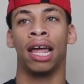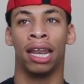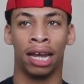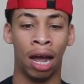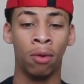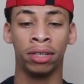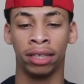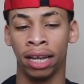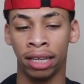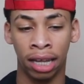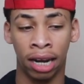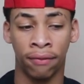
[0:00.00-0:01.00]
Like I was
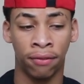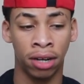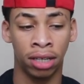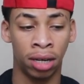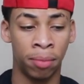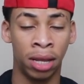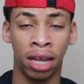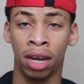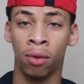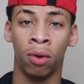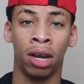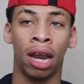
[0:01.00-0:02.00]
like that at first in the
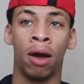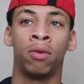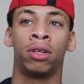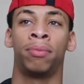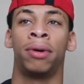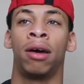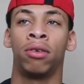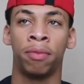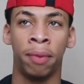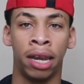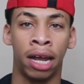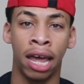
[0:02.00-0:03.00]
beginning but I was
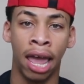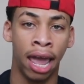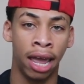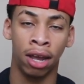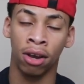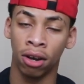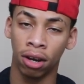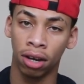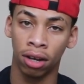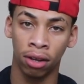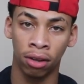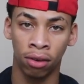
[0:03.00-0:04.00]
speaking out of anger.
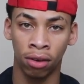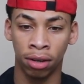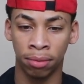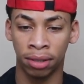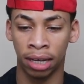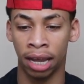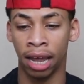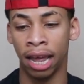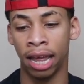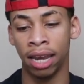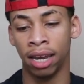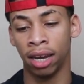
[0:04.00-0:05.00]
You know what I'm saying?
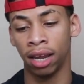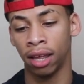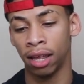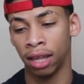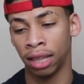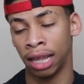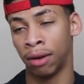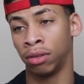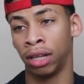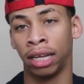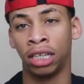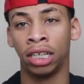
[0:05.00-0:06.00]
And that was,
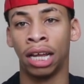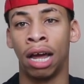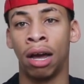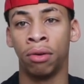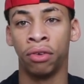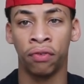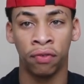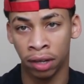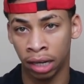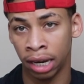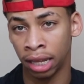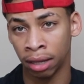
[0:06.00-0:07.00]
like, just how I was
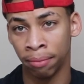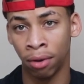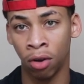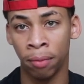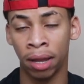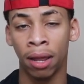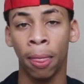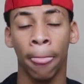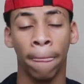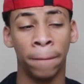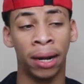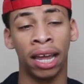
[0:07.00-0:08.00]
feeling at the moment.
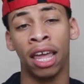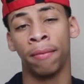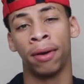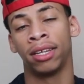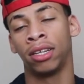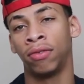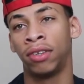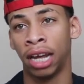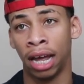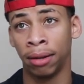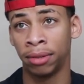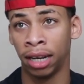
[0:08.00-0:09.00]
But I gave myself
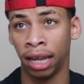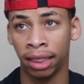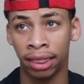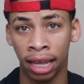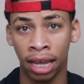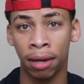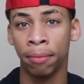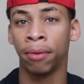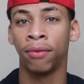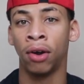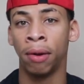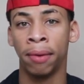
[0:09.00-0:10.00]
time to, like, think
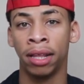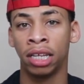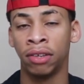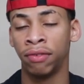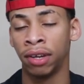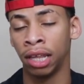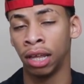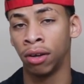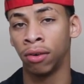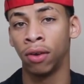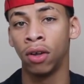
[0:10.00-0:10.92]
before I make this video.